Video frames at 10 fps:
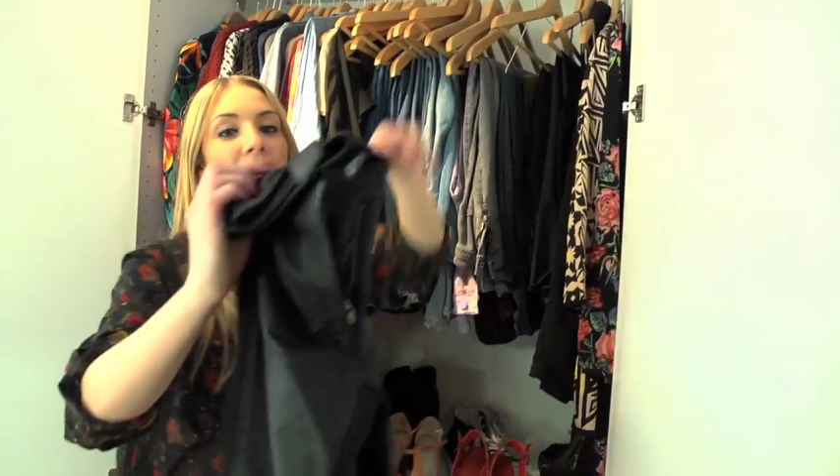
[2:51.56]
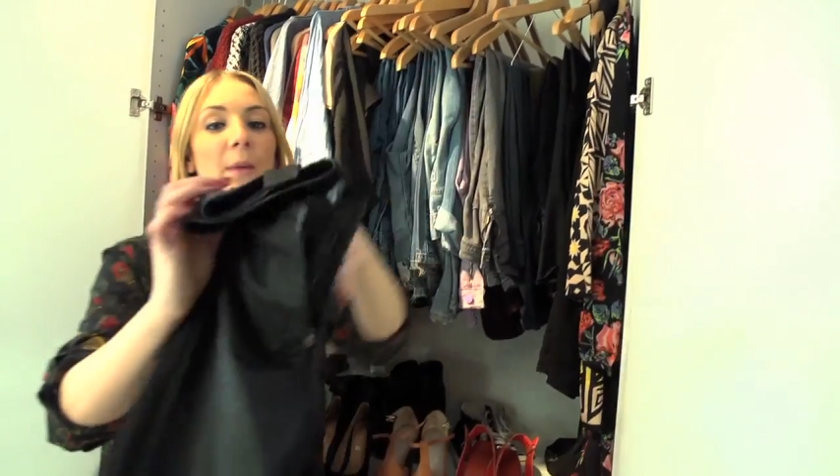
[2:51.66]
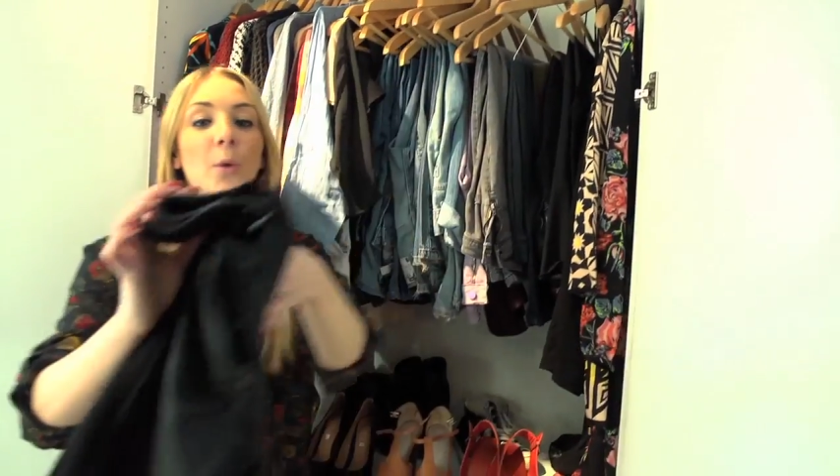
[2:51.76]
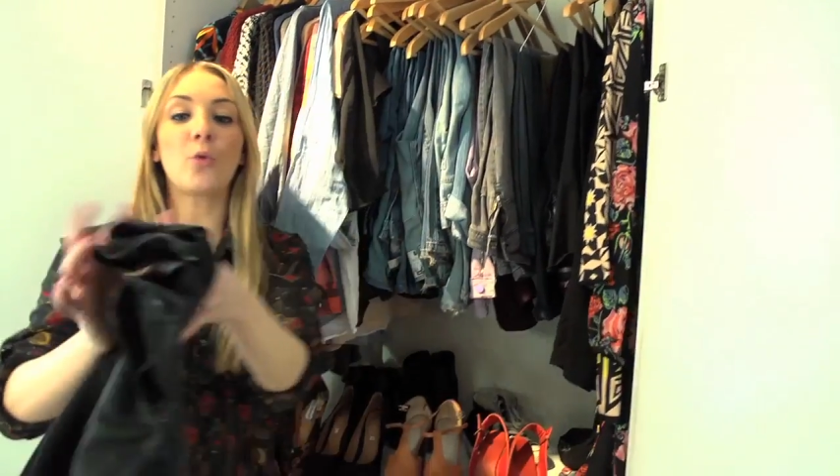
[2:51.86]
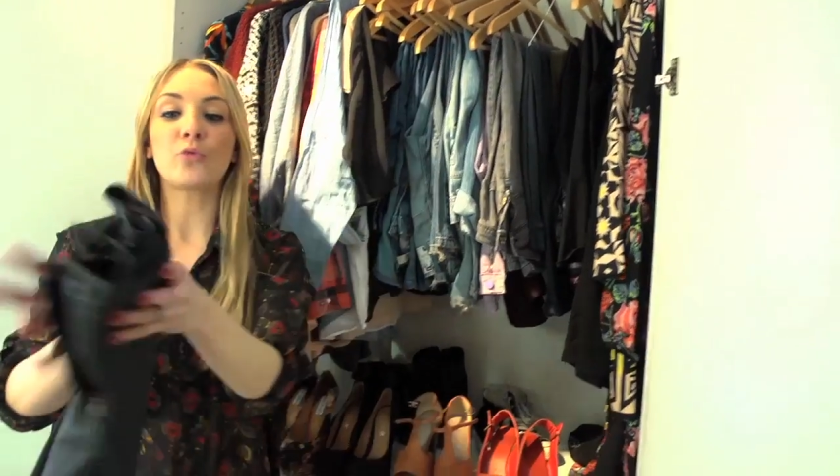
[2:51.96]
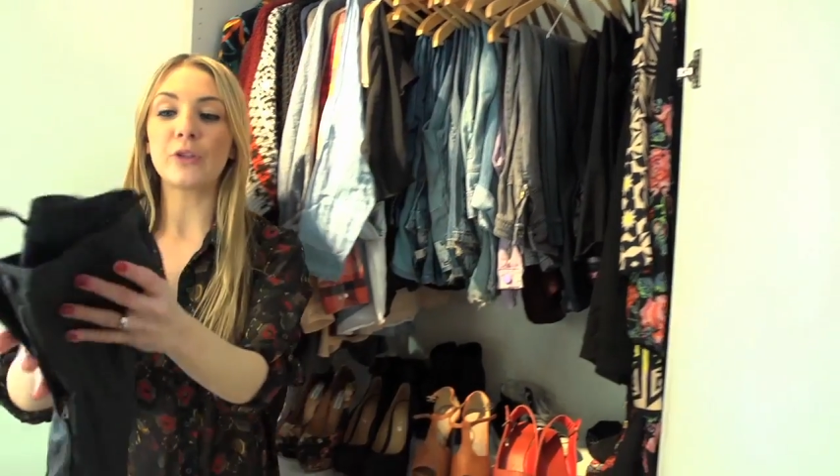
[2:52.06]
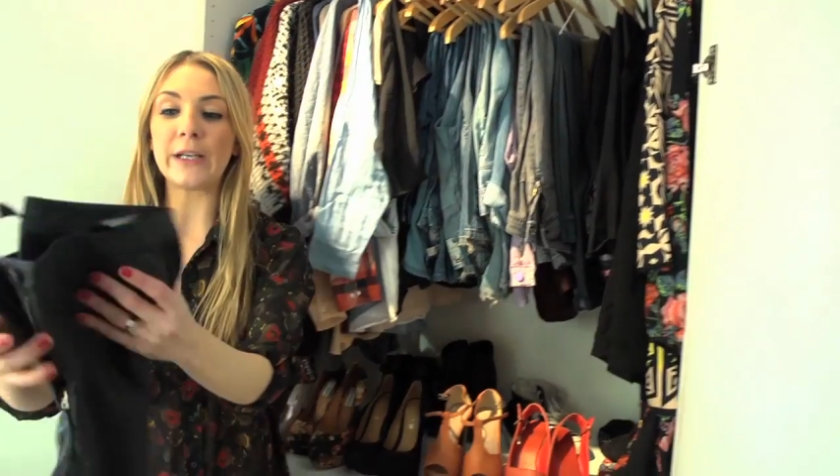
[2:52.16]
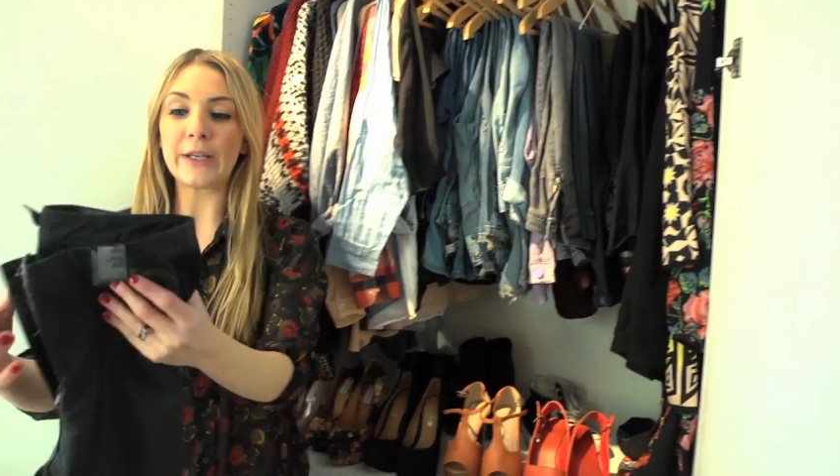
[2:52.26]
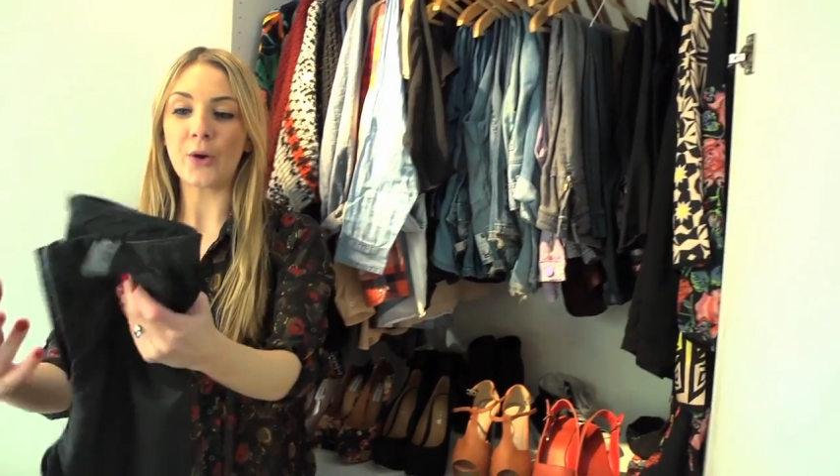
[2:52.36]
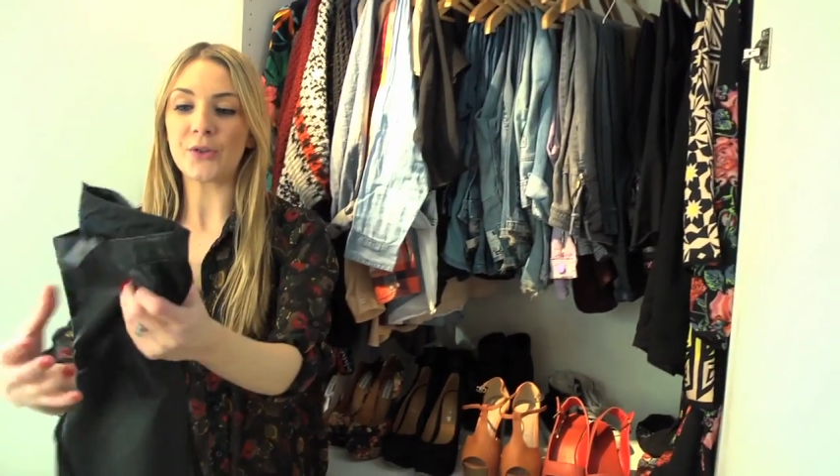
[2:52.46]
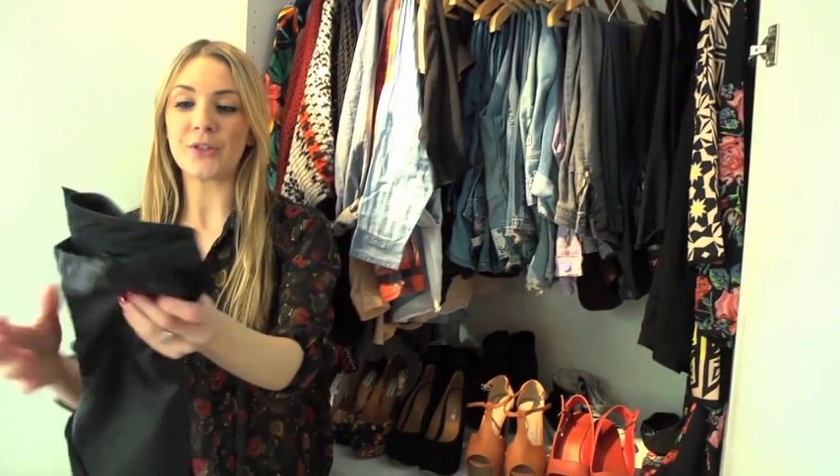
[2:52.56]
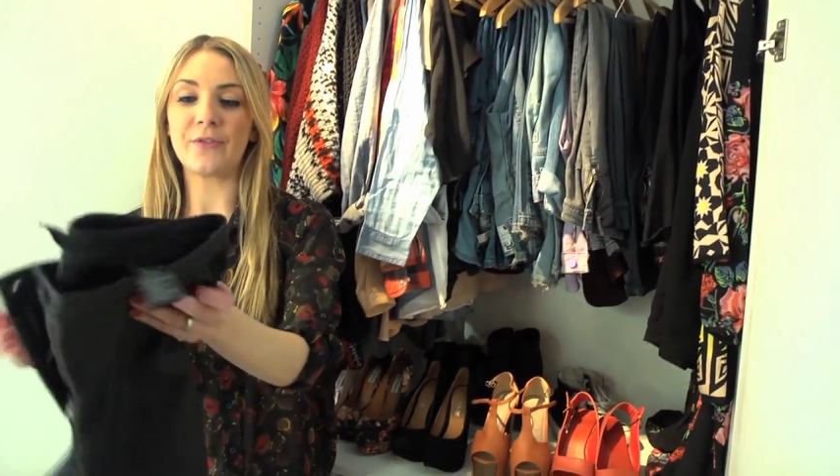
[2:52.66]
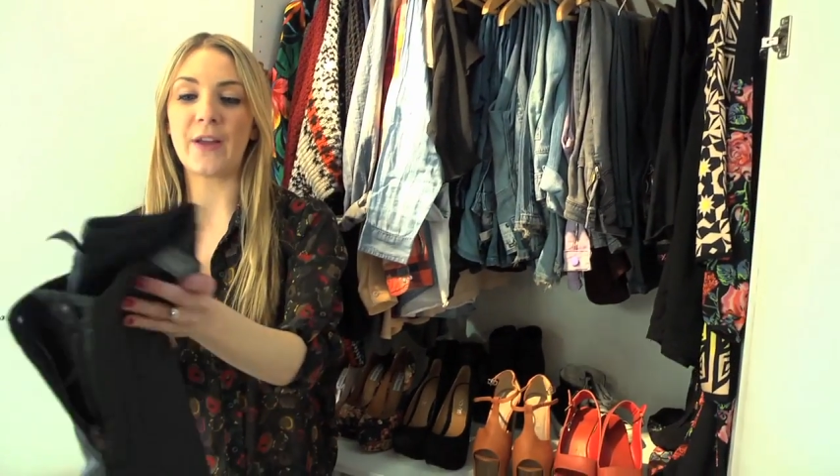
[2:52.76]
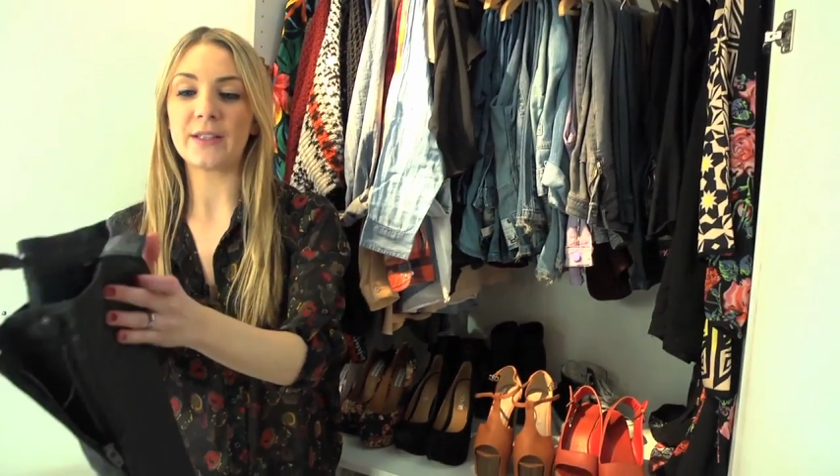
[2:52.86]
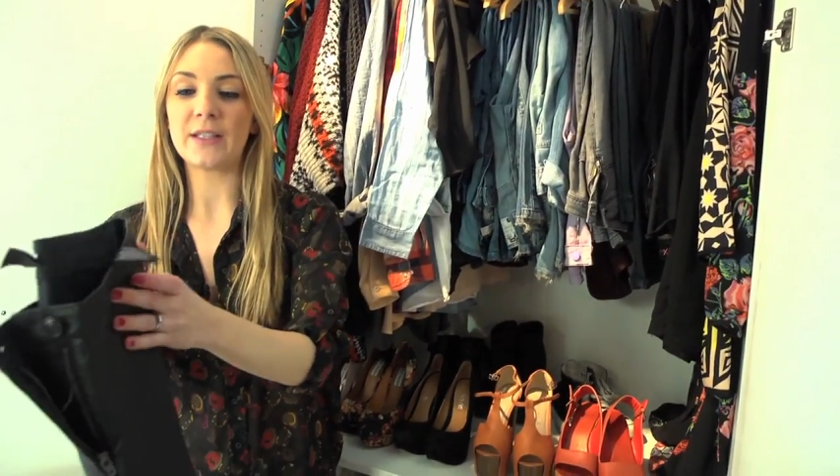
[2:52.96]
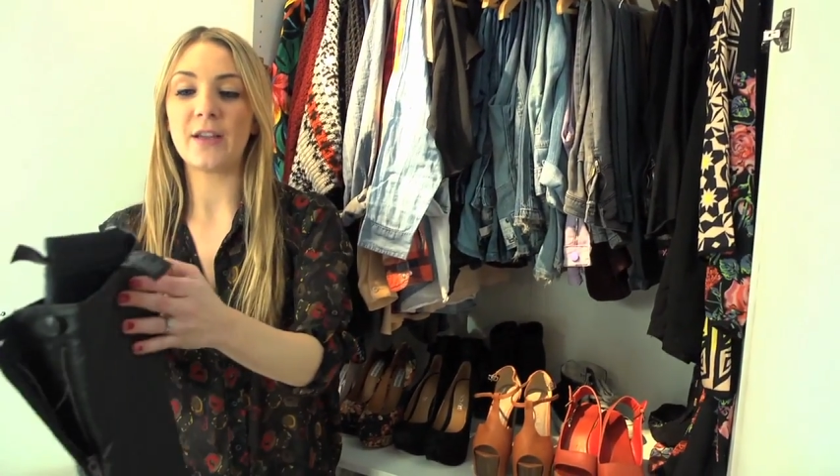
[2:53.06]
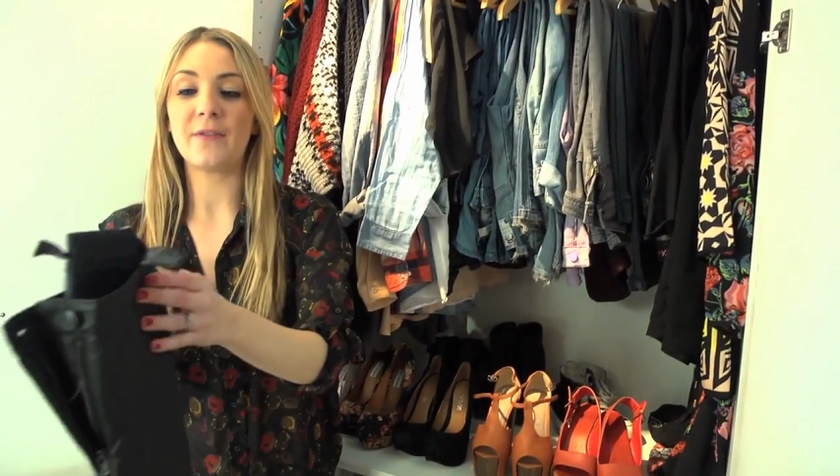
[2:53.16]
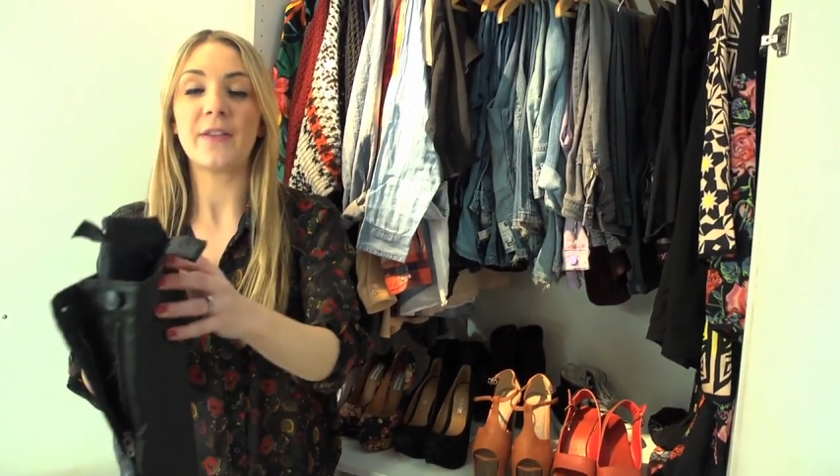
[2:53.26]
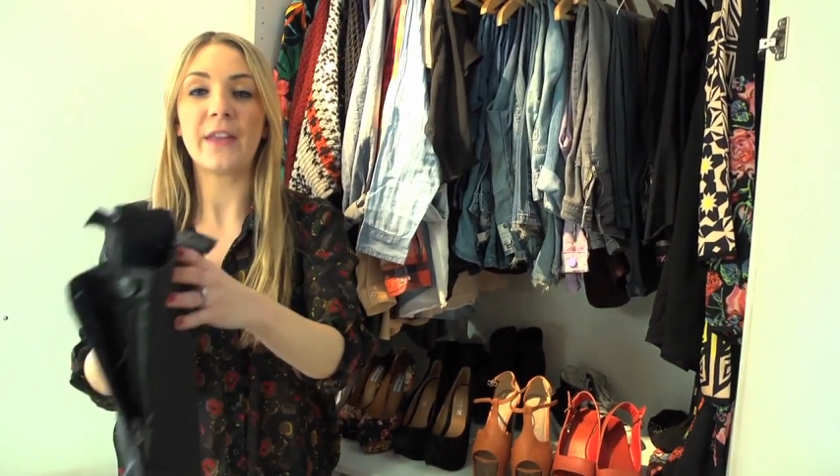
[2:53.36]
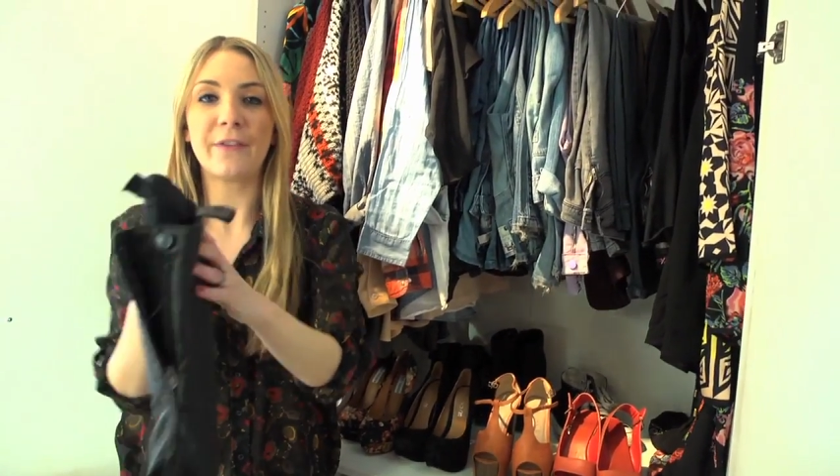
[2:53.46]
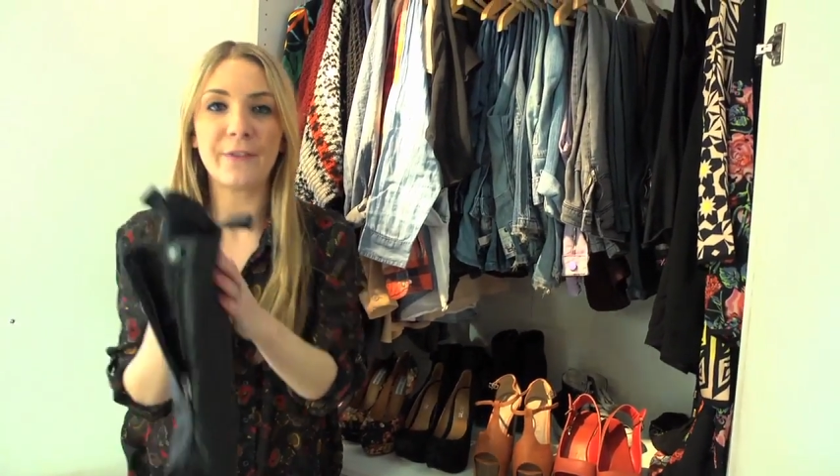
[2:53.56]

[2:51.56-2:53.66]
They were really cost effective, they